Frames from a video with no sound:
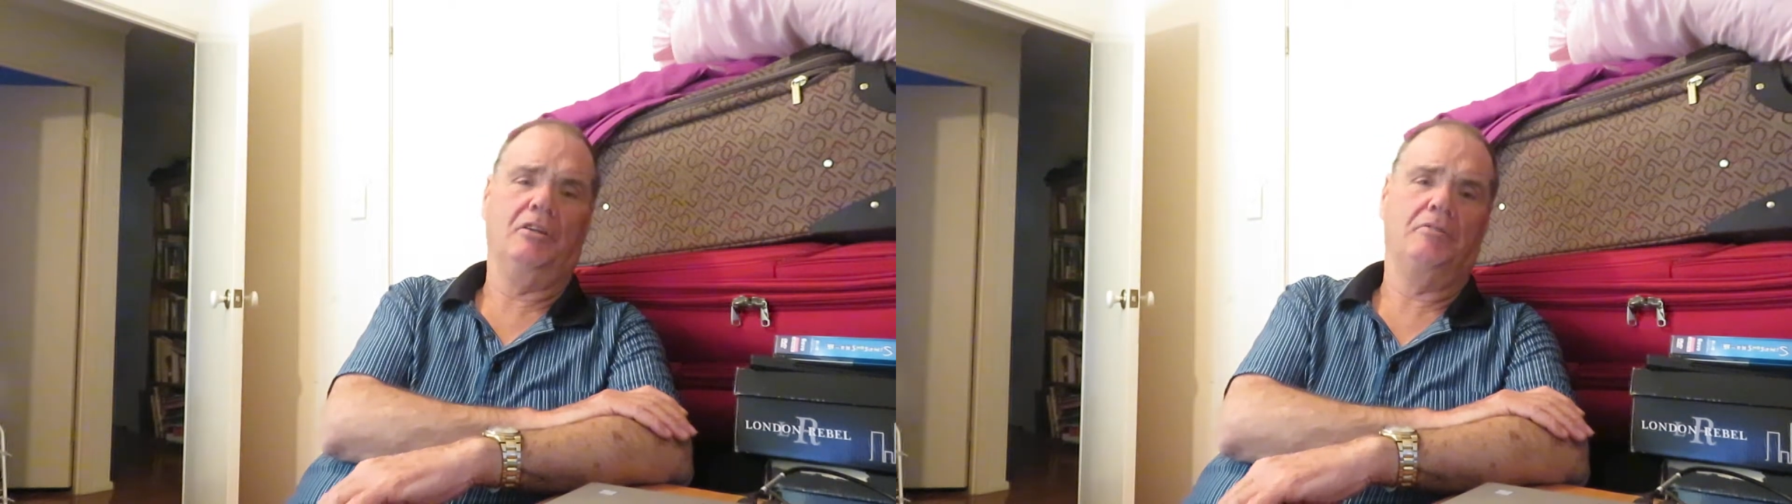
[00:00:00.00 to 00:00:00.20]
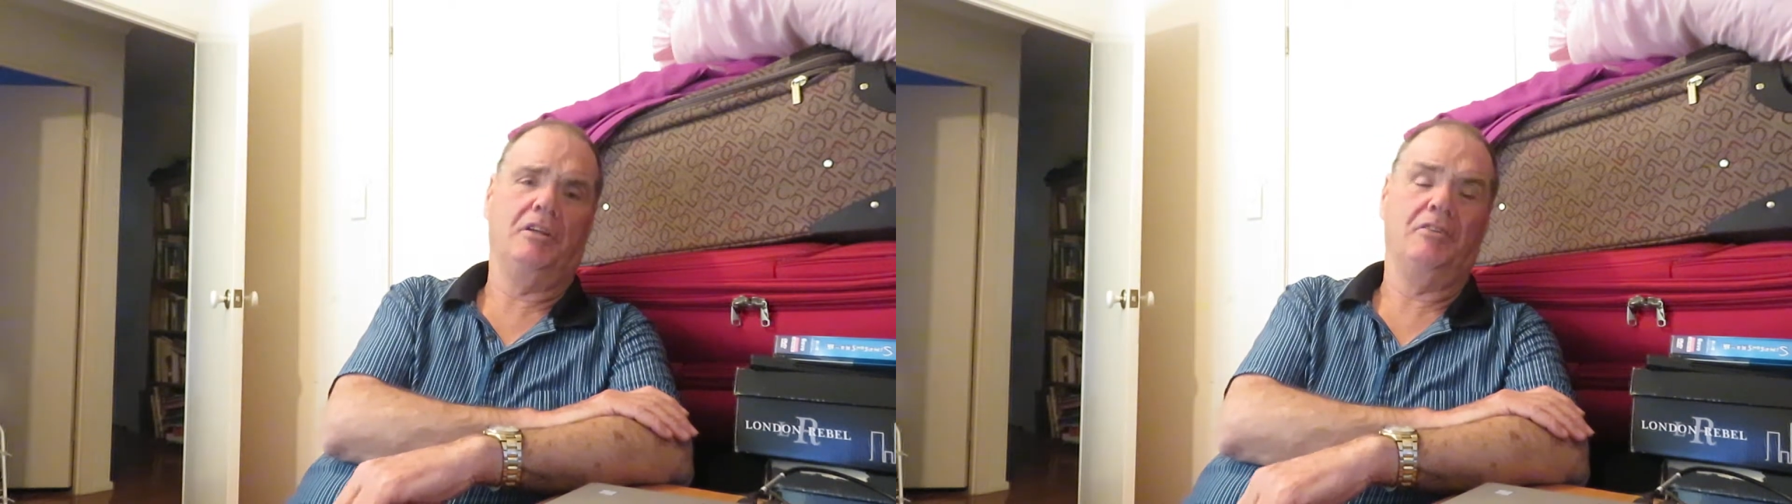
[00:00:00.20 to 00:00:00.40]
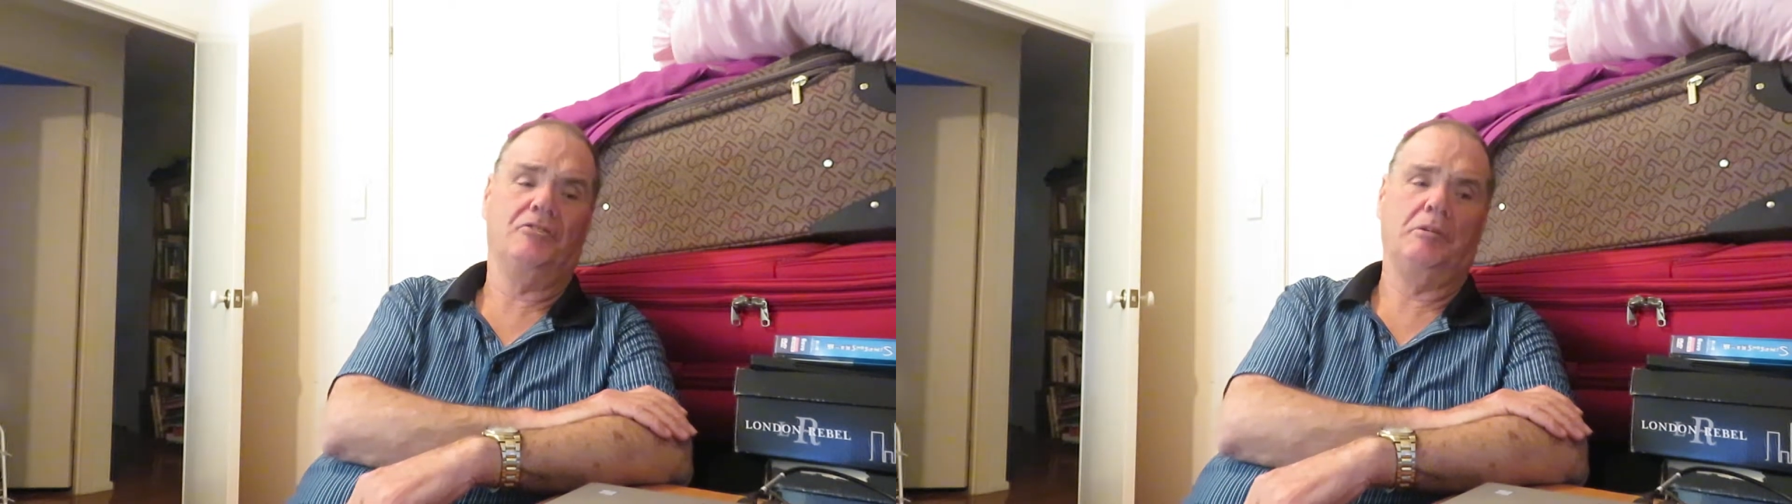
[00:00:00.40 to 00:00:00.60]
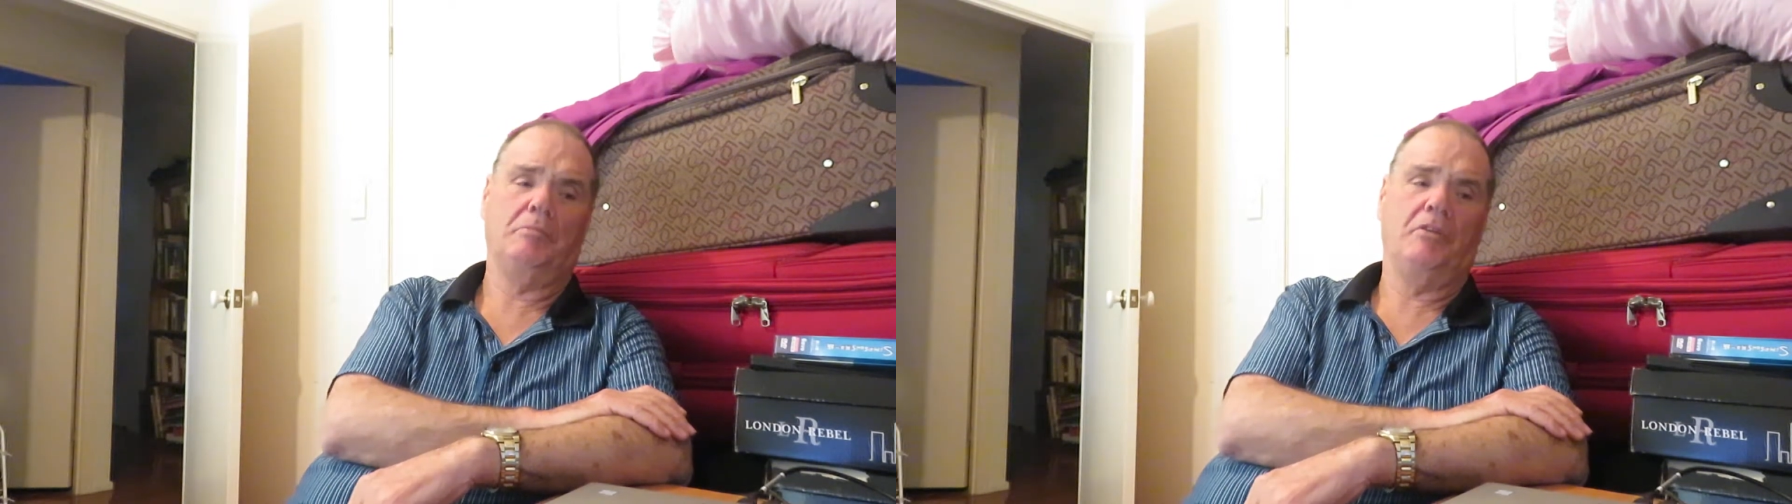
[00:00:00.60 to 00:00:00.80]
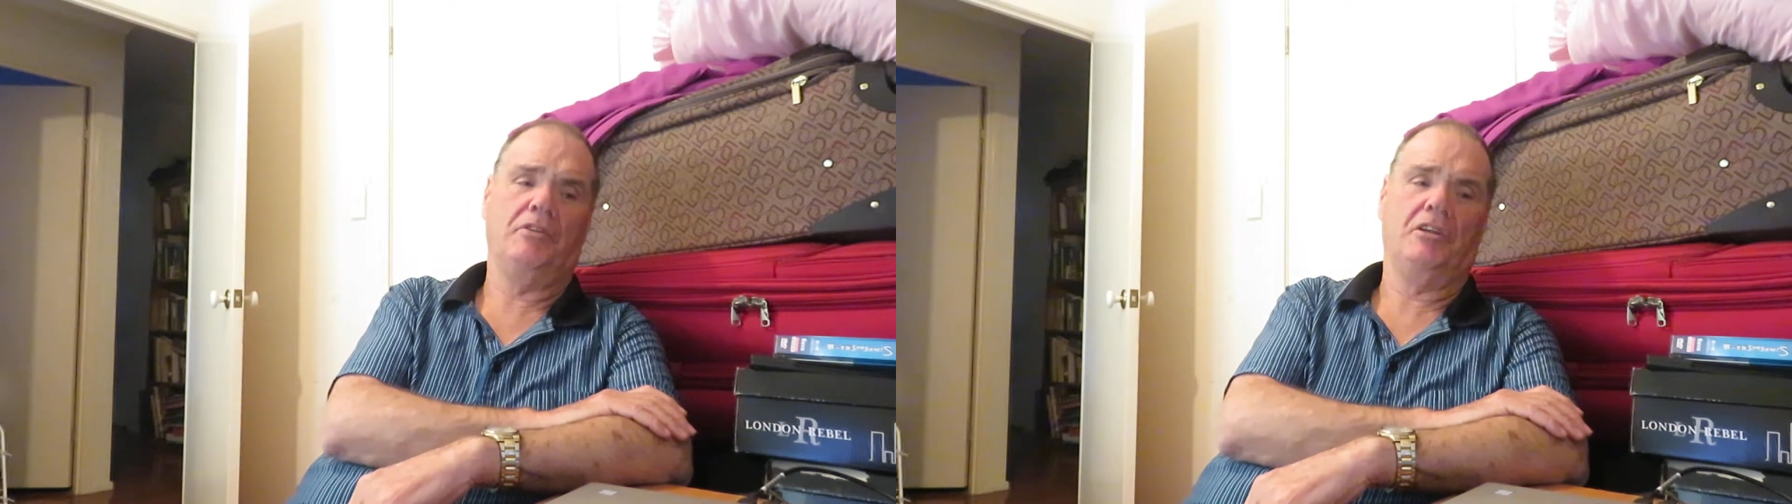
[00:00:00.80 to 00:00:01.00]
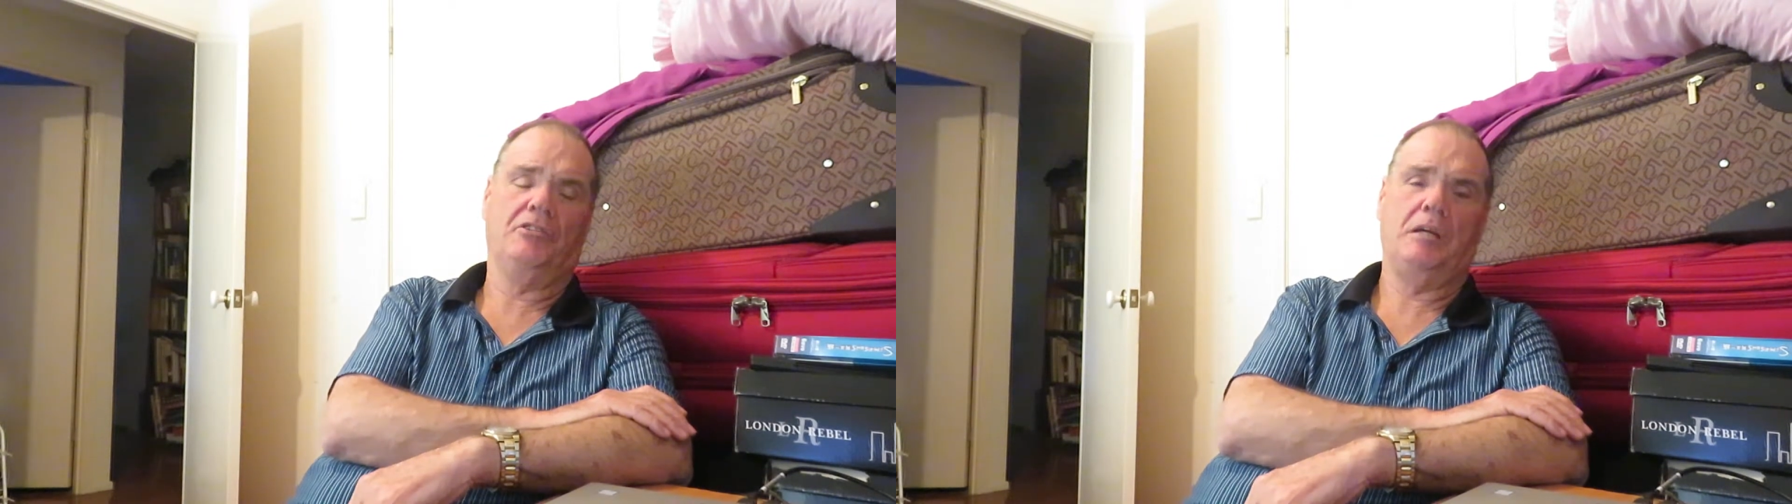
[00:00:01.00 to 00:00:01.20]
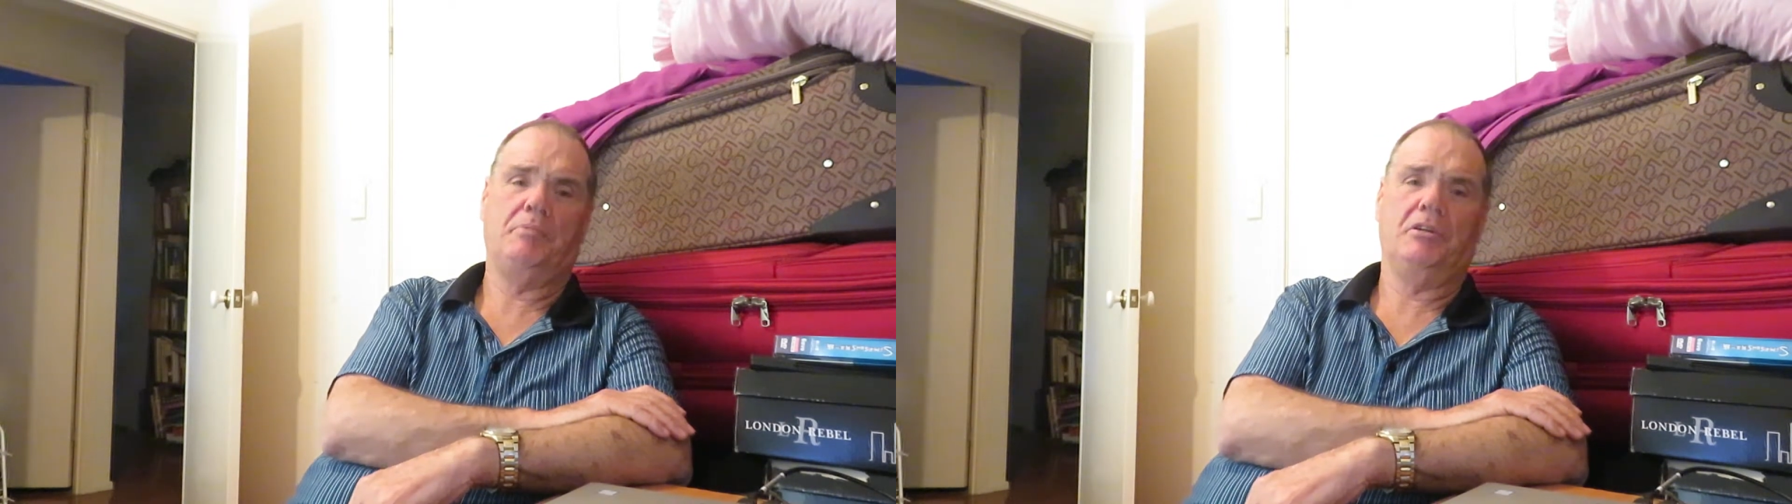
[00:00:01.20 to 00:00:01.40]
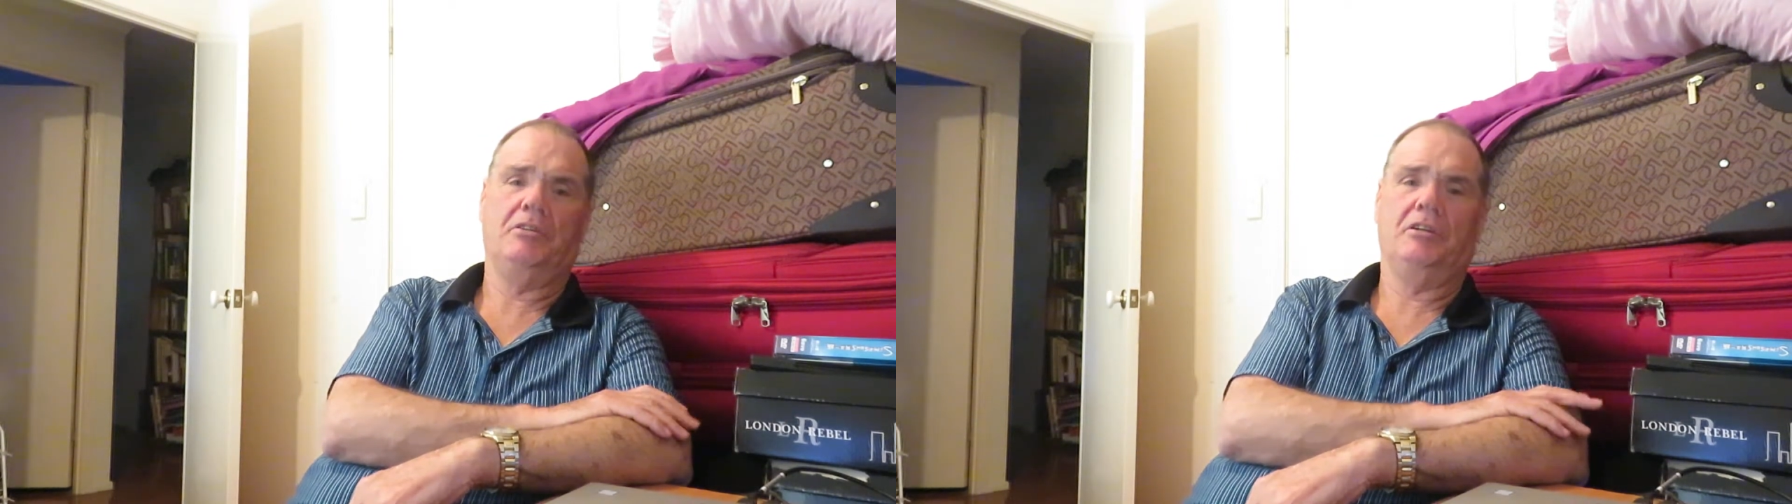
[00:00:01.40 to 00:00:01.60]
and similar things
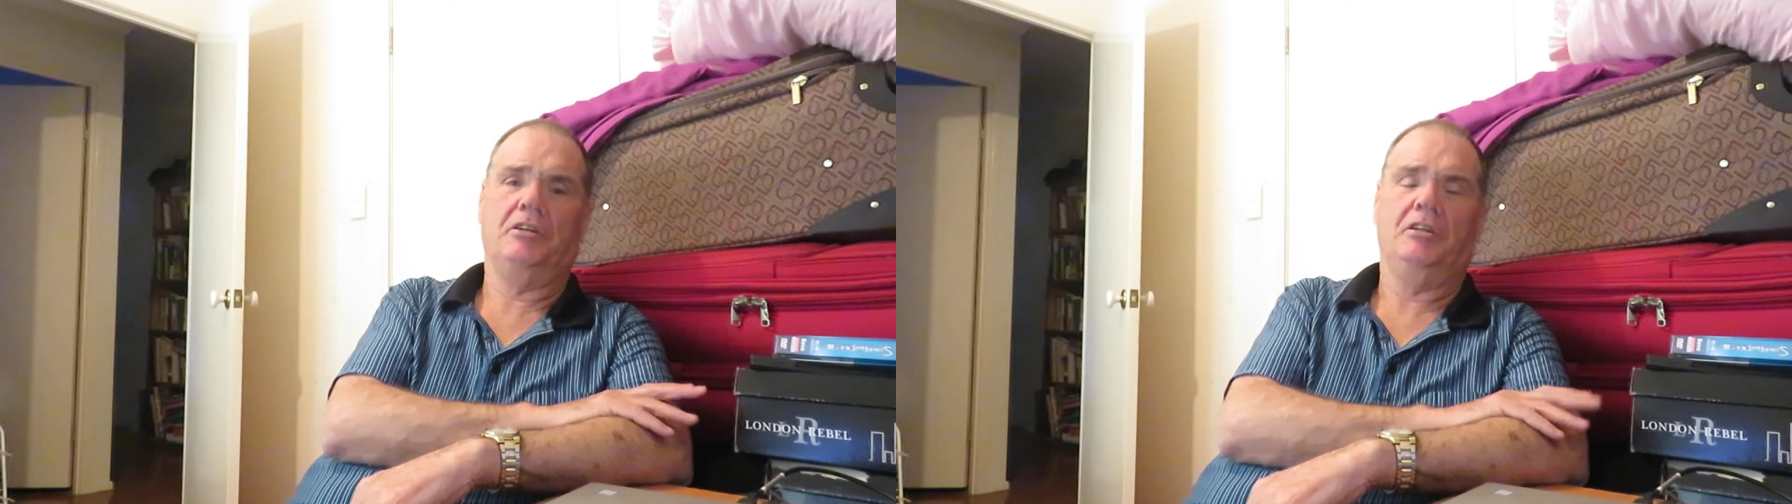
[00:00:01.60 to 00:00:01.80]
happened.